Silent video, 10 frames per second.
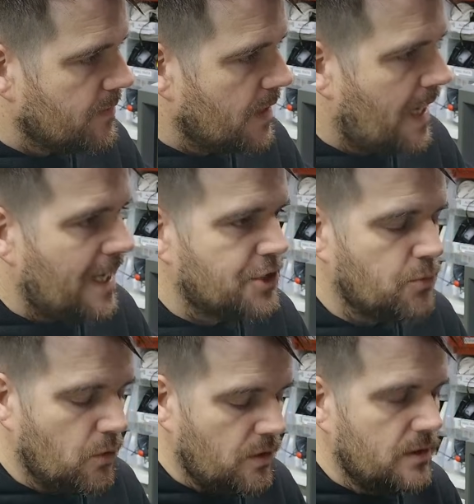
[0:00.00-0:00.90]

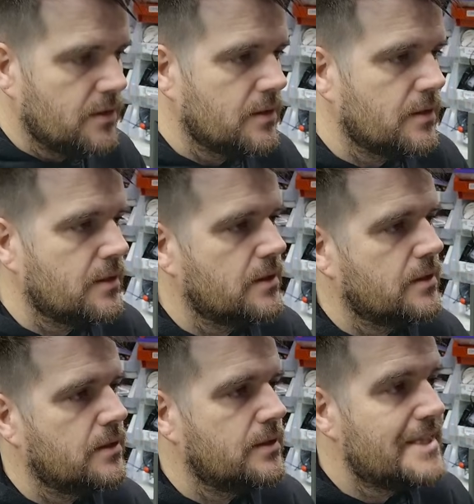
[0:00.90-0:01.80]
actual
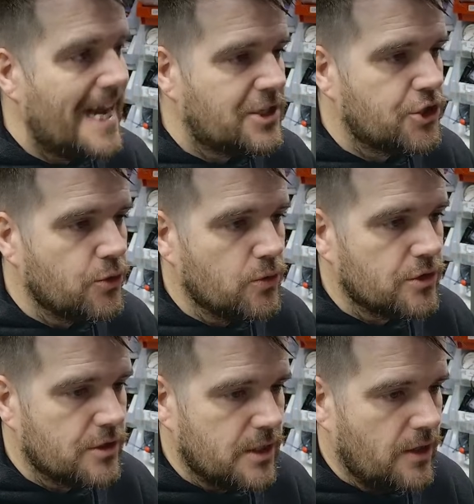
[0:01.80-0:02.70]
dead
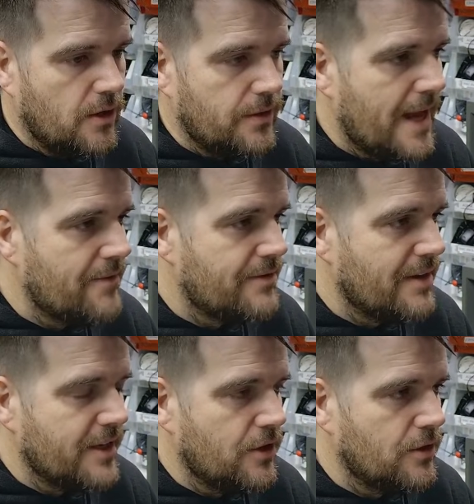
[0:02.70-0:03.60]
shorts as they are. They're
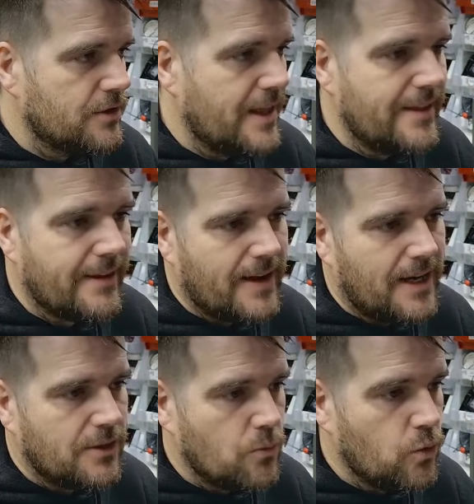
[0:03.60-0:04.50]
very hard. So they're
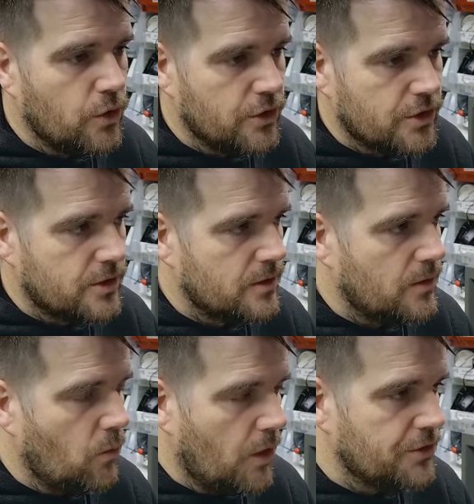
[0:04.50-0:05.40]
kind of the worst
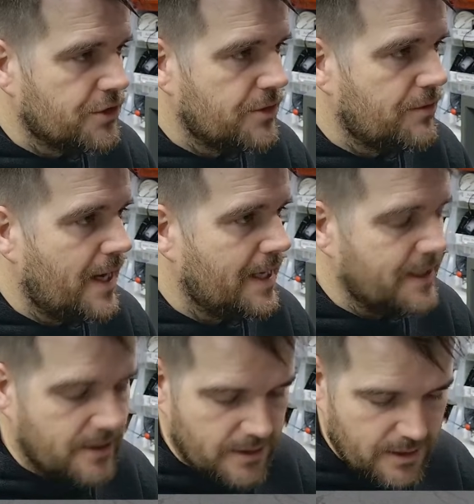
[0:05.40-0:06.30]
ones to find.
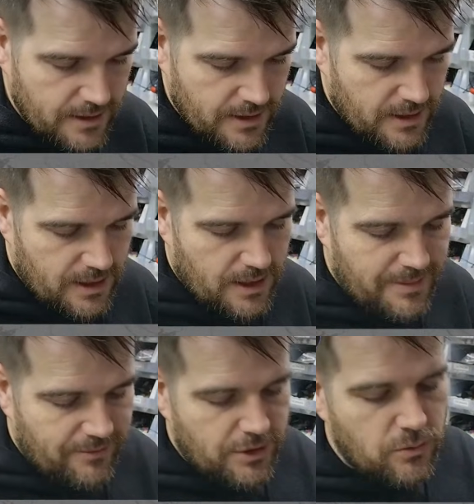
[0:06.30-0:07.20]

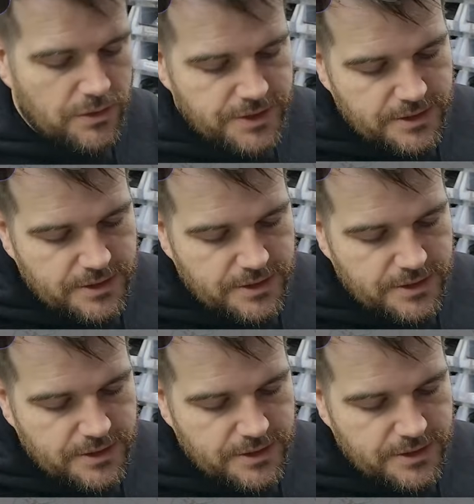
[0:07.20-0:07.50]
If you wanted